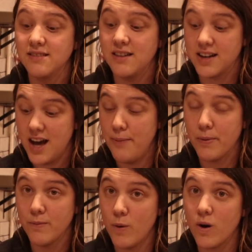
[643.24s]
a cup
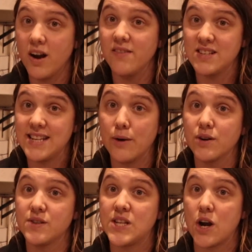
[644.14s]
or more of the
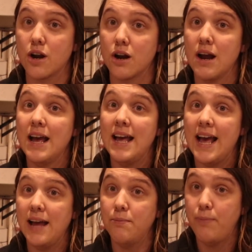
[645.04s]
sourdough starter
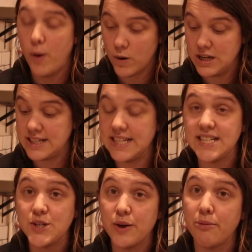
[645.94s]
and pour it
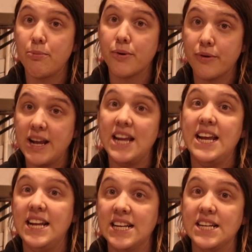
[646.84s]
into a
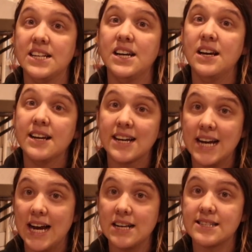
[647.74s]
preheated
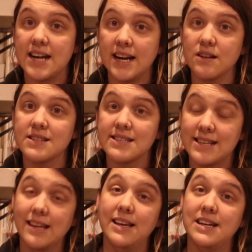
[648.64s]
cast iron
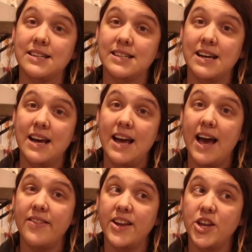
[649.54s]
skillet,
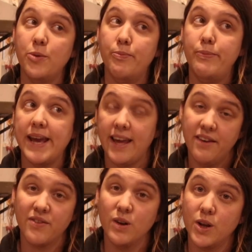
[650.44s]
and then you bake
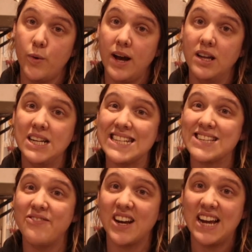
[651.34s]
it for a little while, and it's
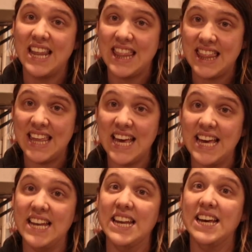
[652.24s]
a very thin